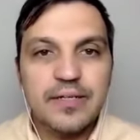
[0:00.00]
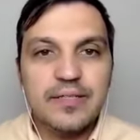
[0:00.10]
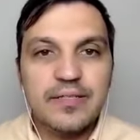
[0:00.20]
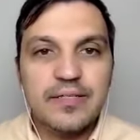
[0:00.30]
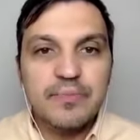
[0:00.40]

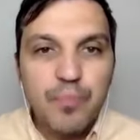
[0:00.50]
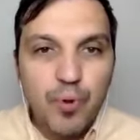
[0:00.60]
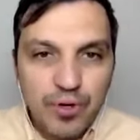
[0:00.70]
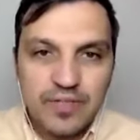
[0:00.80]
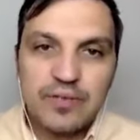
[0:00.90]
it's an
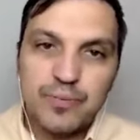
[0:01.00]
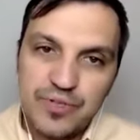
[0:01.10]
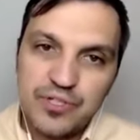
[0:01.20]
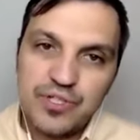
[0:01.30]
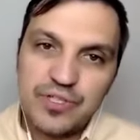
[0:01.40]
important
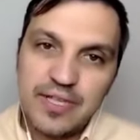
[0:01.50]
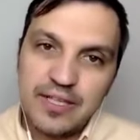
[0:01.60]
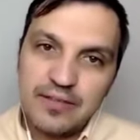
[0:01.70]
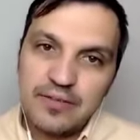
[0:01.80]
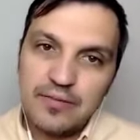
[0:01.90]
position
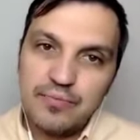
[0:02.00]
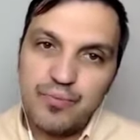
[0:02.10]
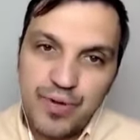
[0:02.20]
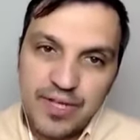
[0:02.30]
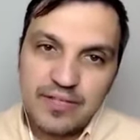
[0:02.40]
that
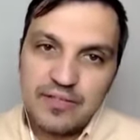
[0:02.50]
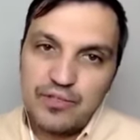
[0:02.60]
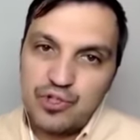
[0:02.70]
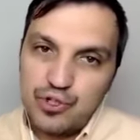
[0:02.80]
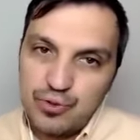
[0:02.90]
brands
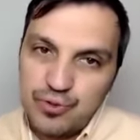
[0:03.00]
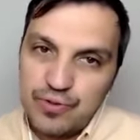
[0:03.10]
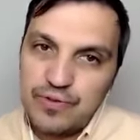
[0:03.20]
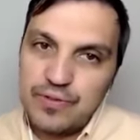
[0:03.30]
should